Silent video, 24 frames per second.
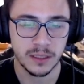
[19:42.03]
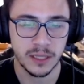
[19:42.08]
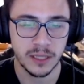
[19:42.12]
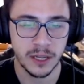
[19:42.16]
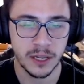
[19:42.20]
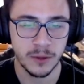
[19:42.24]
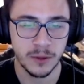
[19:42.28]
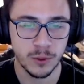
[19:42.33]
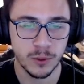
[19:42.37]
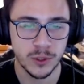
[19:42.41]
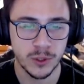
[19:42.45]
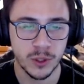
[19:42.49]

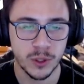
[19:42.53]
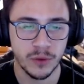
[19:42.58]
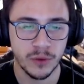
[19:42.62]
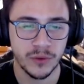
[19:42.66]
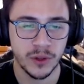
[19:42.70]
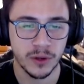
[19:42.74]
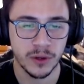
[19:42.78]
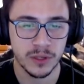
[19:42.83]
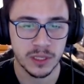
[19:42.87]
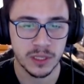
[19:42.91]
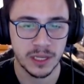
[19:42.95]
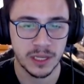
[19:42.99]
Reserve
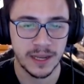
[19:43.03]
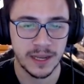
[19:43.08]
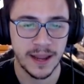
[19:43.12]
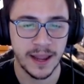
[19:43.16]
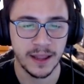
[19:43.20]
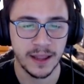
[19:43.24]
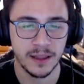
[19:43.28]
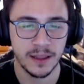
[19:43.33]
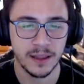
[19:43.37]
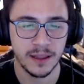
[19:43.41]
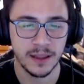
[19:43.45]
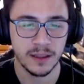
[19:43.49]
yours
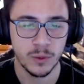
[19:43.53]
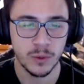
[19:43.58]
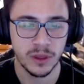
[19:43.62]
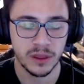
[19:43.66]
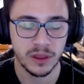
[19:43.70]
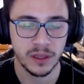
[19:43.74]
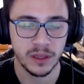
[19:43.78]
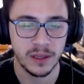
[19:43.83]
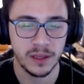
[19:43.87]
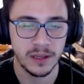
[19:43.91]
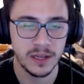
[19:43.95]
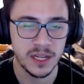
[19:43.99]
today with
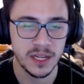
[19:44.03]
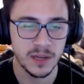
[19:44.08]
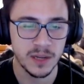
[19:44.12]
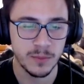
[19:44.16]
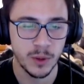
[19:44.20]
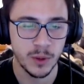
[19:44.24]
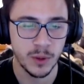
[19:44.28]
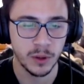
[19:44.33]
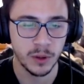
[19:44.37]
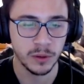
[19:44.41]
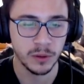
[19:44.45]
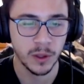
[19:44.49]
the Need a
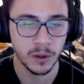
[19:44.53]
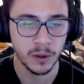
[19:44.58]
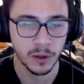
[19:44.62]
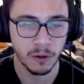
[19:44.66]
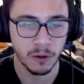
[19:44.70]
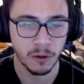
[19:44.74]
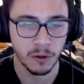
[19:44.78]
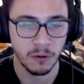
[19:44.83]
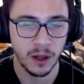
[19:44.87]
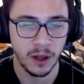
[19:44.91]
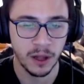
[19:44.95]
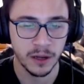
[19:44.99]
Bone
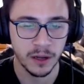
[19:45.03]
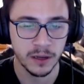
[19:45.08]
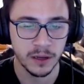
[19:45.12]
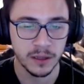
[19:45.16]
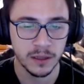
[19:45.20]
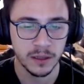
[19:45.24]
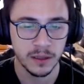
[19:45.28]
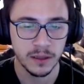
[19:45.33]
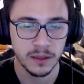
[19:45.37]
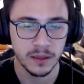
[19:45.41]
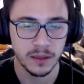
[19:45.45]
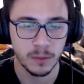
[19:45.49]
logo on
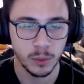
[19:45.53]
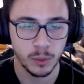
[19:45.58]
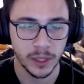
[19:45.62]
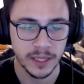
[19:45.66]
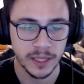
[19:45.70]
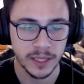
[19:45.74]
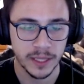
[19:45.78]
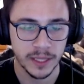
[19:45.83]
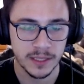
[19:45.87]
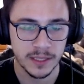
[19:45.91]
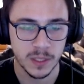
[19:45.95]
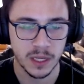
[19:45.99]
the
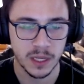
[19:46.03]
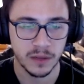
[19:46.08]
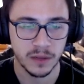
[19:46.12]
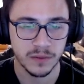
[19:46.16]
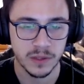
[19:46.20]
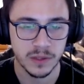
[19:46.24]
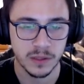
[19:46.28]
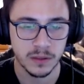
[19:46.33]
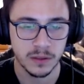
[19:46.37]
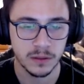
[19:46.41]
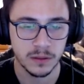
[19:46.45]
blades themselves.